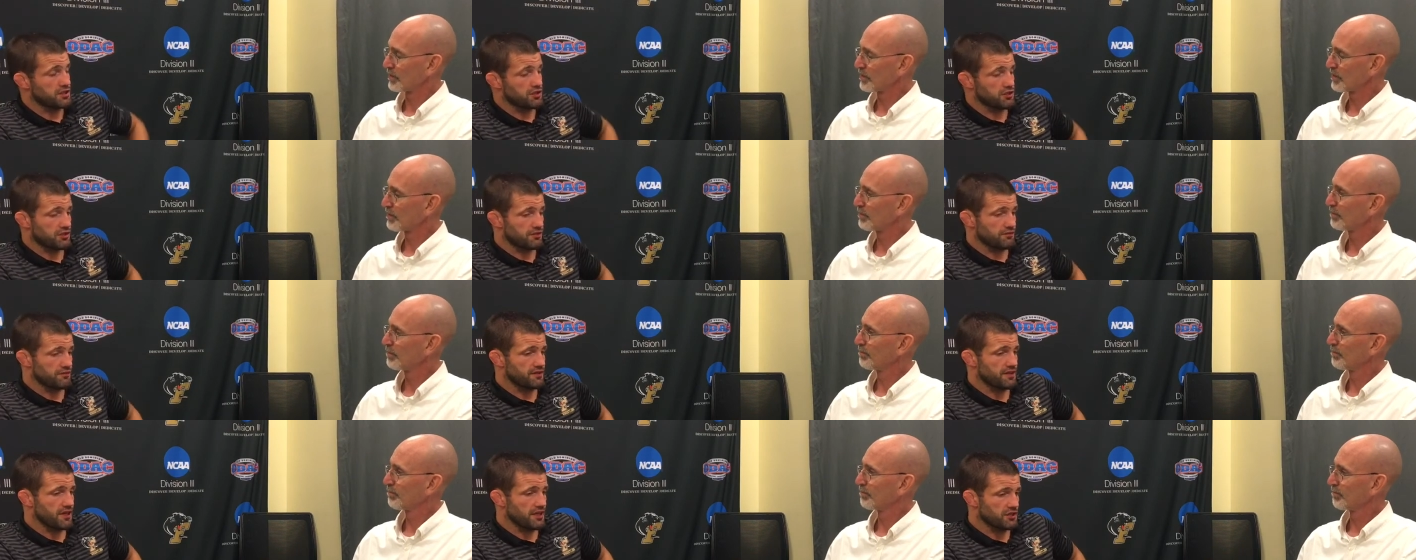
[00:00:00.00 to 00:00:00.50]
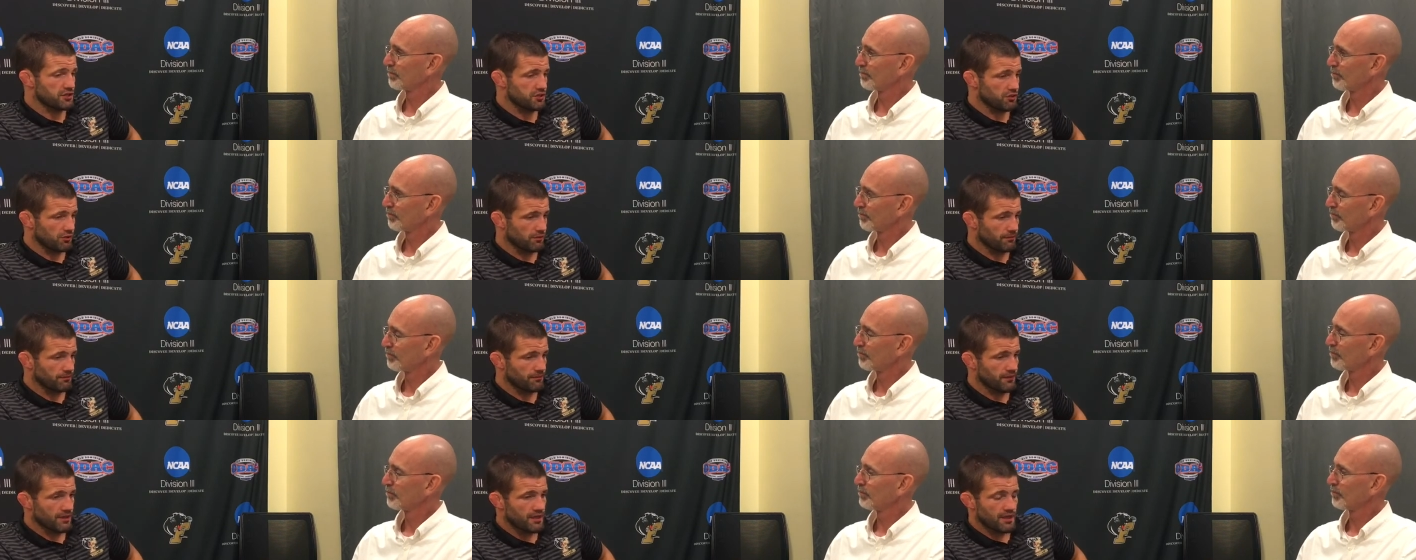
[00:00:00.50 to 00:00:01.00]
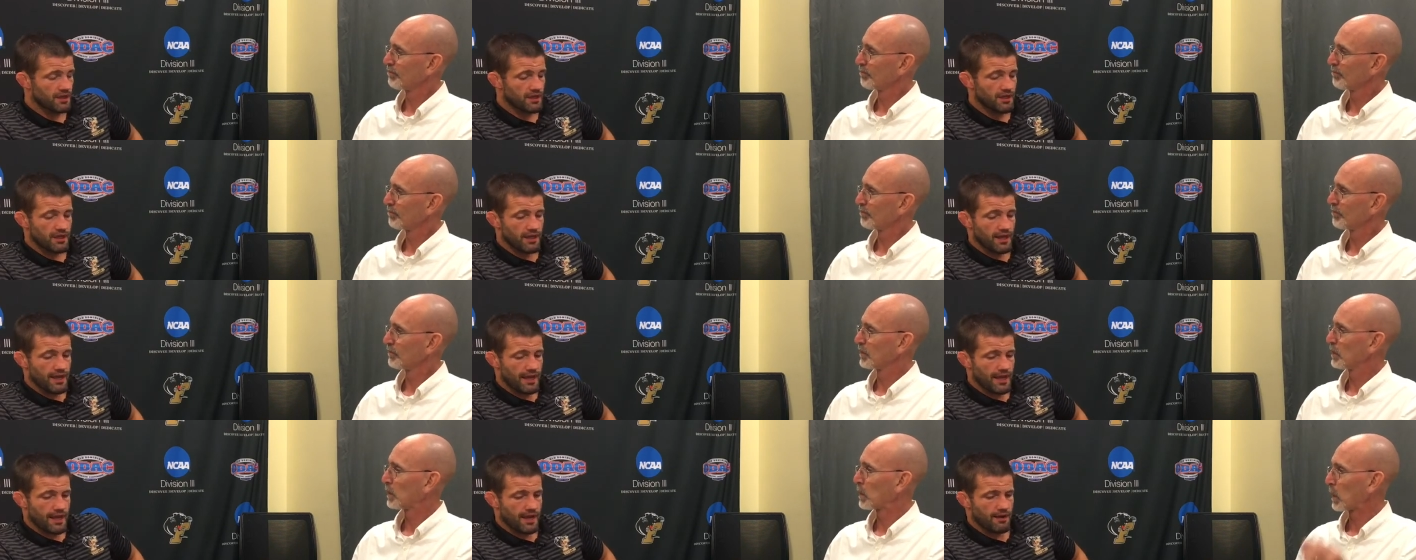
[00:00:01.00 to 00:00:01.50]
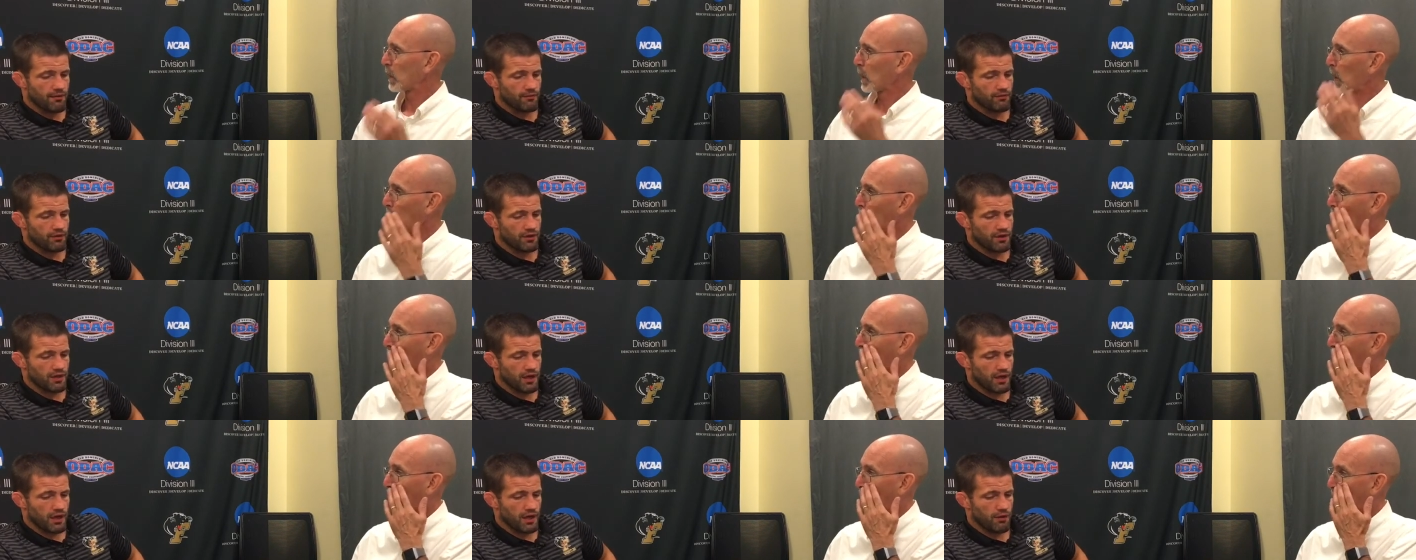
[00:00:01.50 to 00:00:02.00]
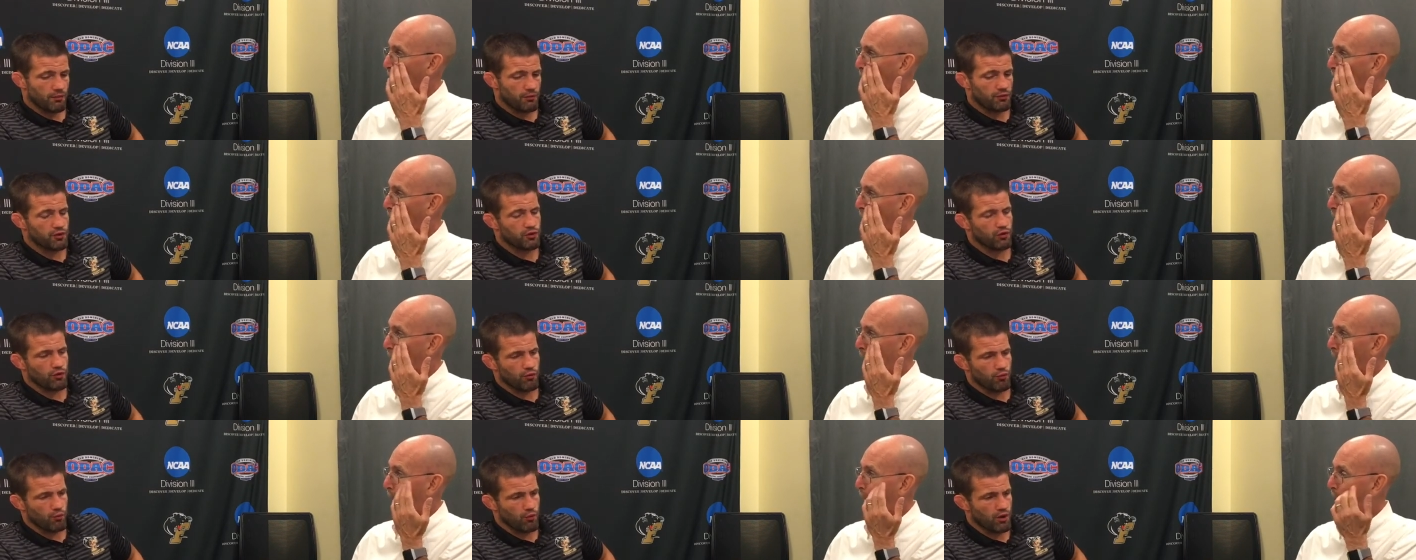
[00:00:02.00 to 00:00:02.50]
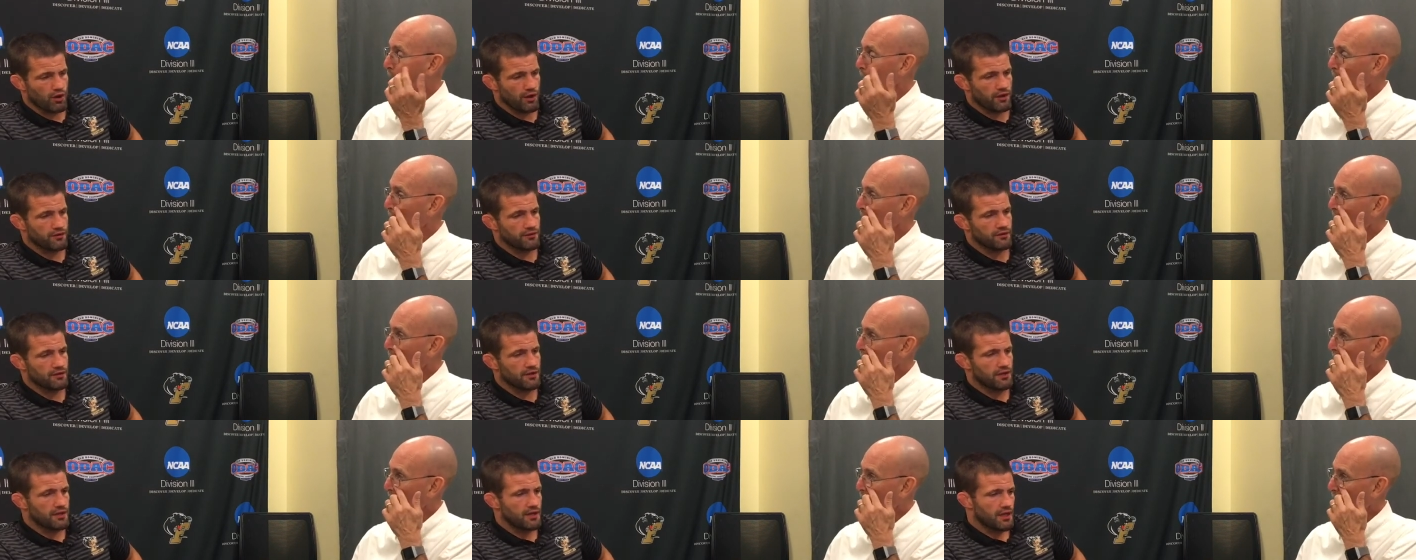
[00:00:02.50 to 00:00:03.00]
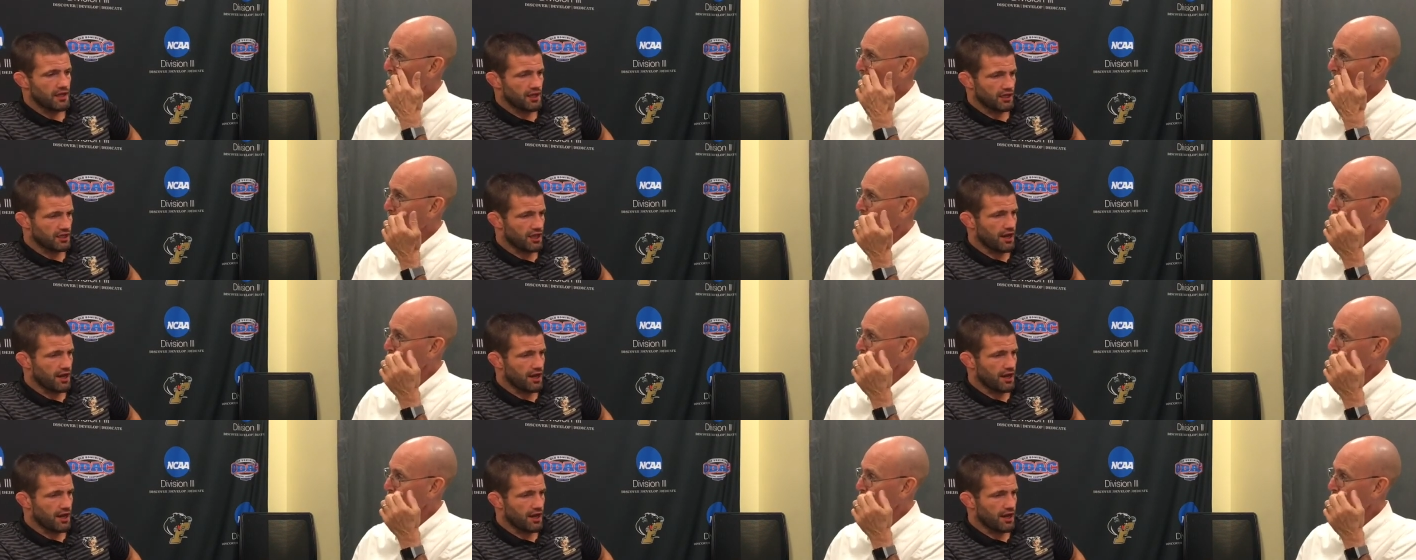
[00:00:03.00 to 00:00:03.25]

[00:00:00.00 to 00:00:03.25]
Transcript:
Speaker 1: Citrus Invitational and uh, we're doing one in a